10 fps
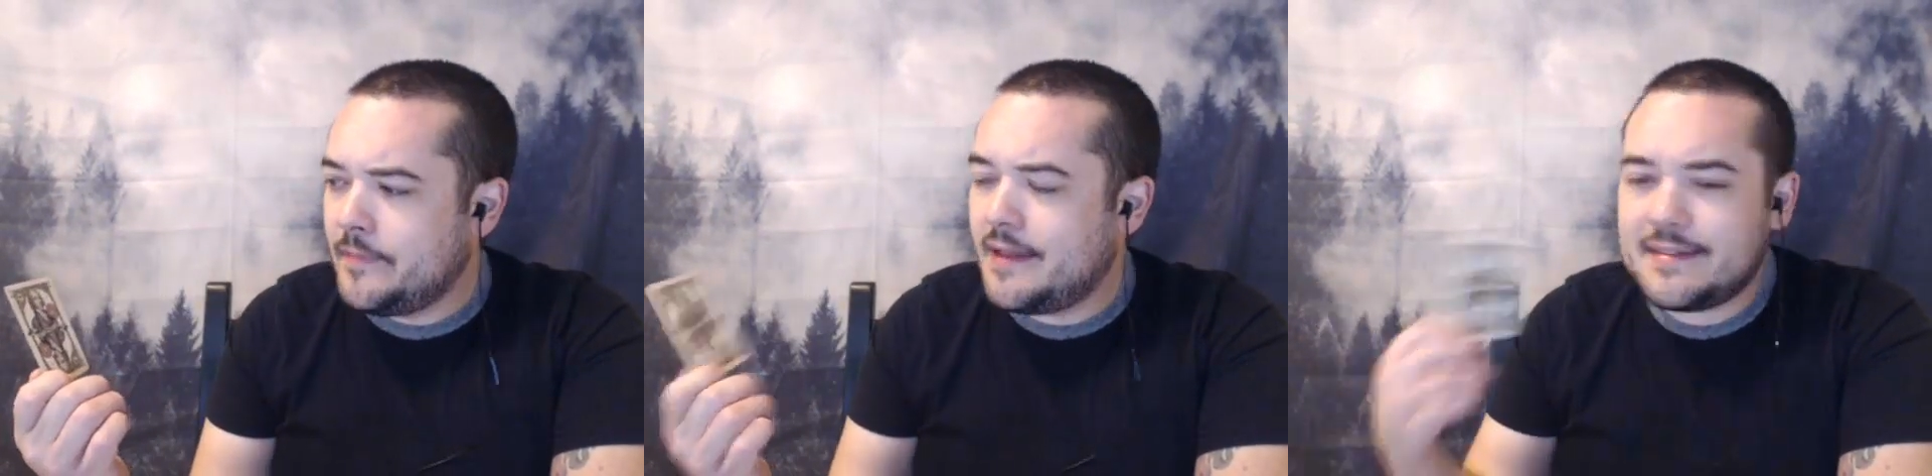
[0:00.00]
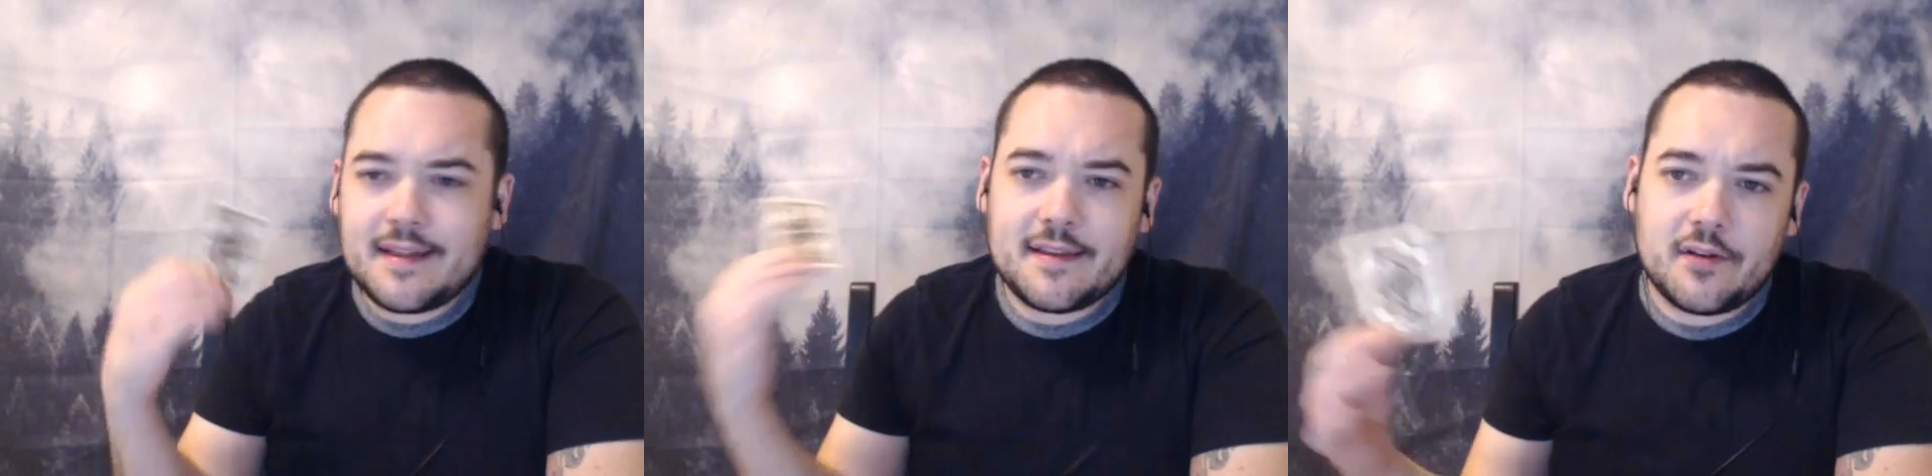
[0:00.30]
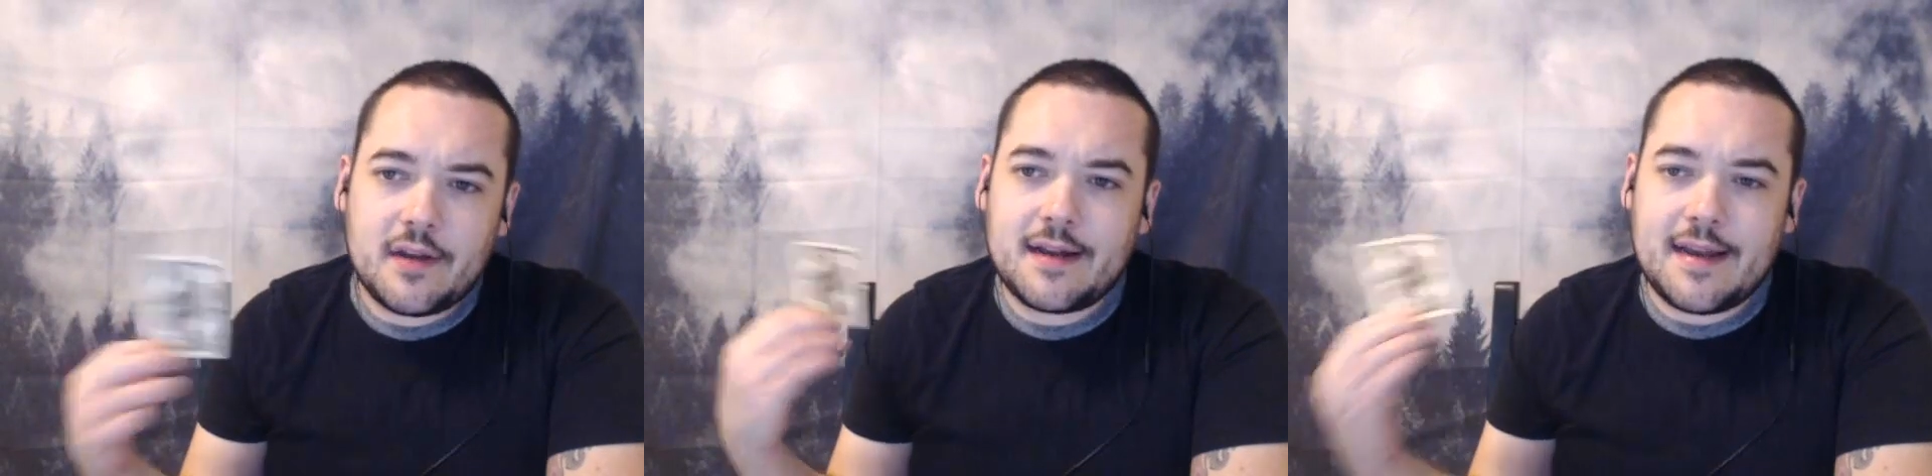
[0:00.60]
It's not like
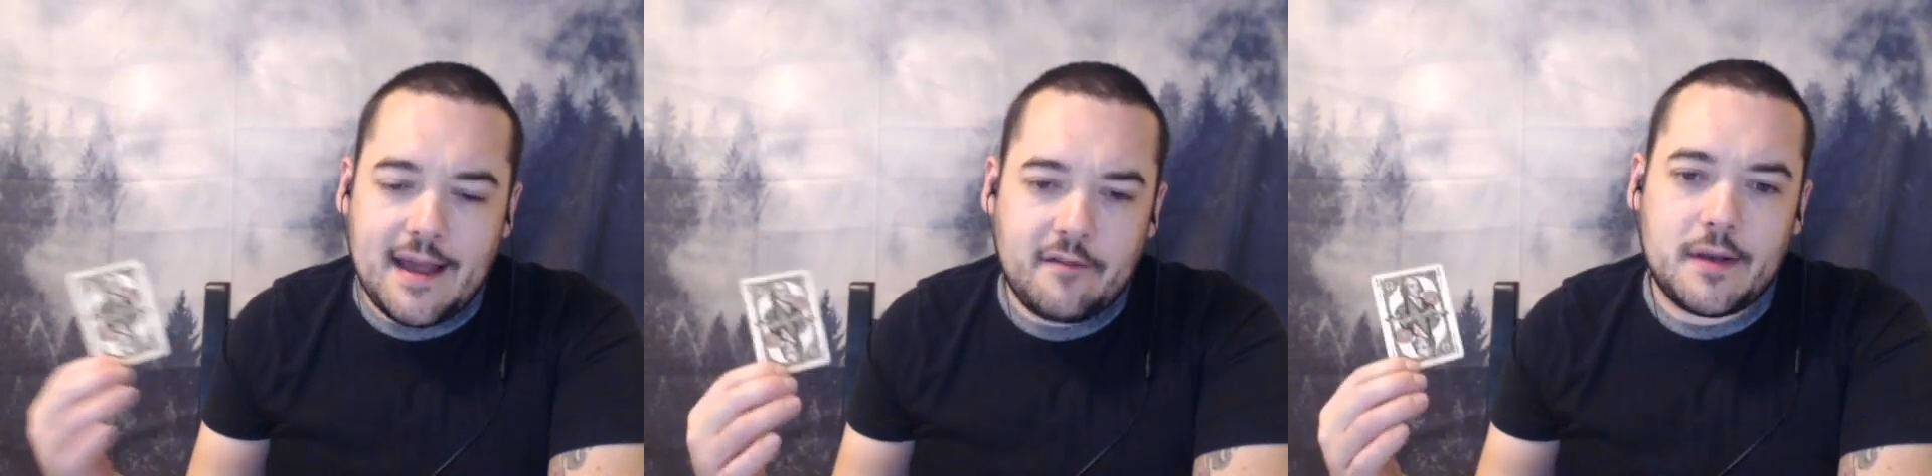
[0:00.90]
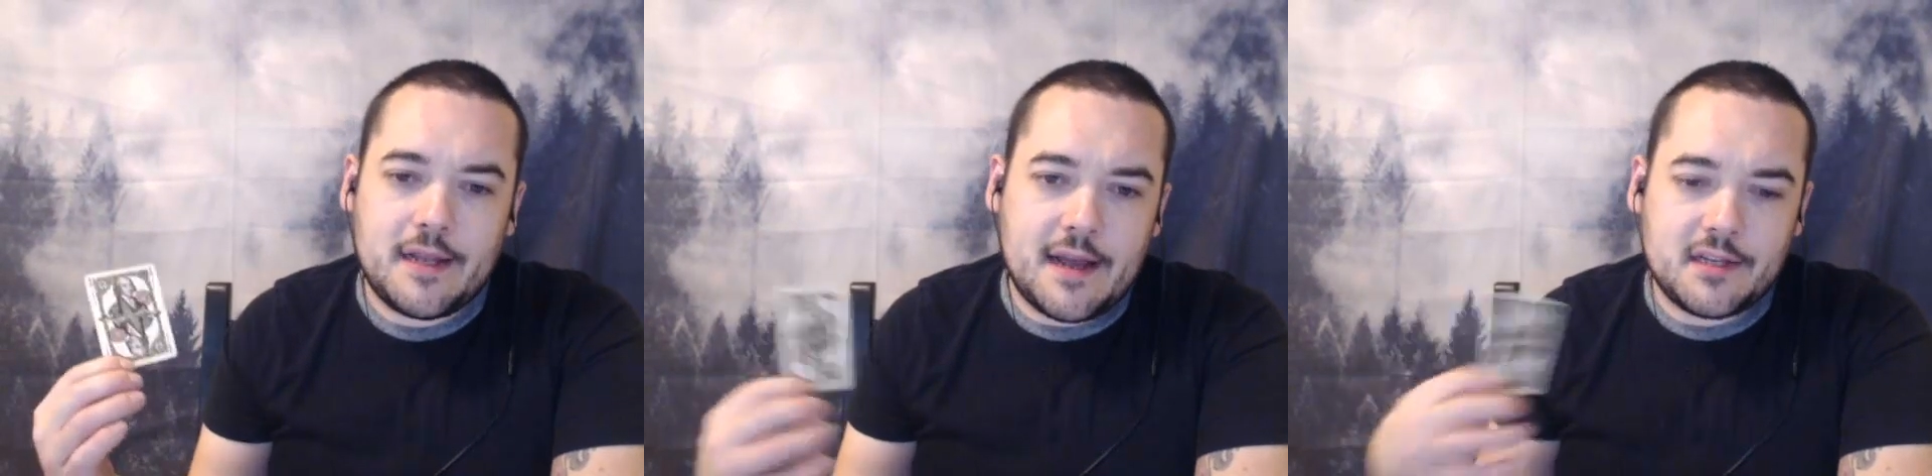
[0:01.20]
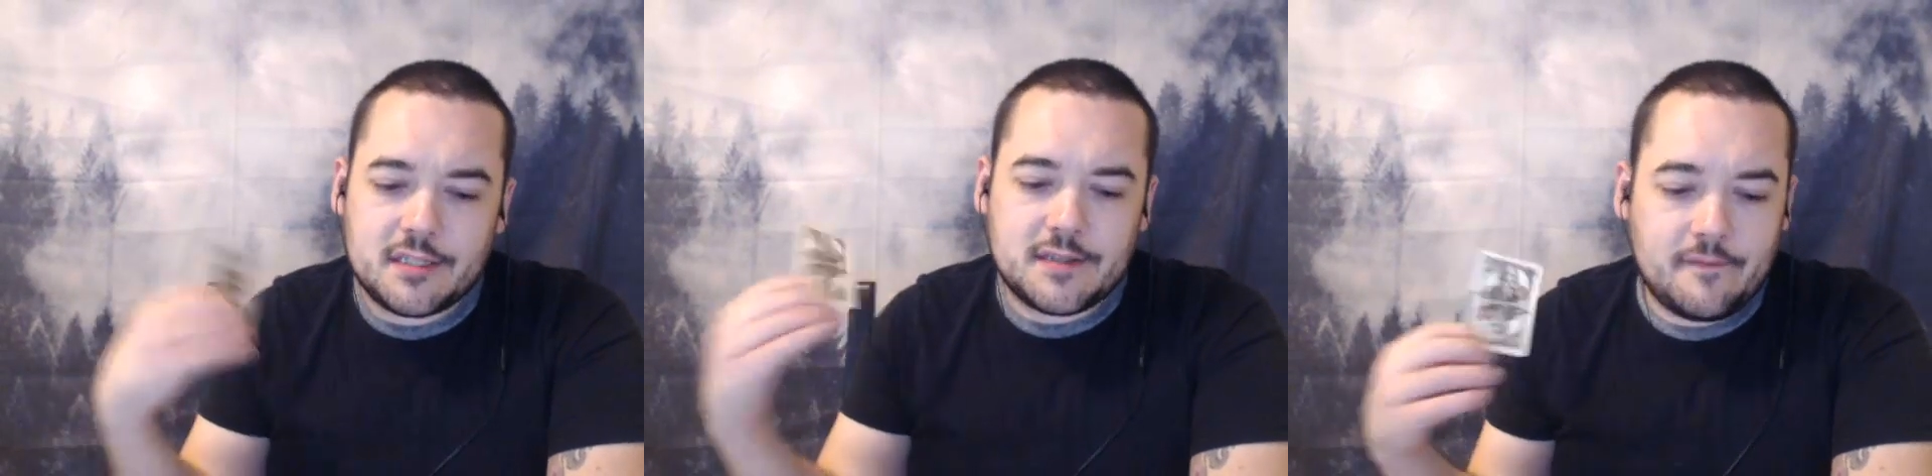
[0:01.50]
you're not going to have money. I just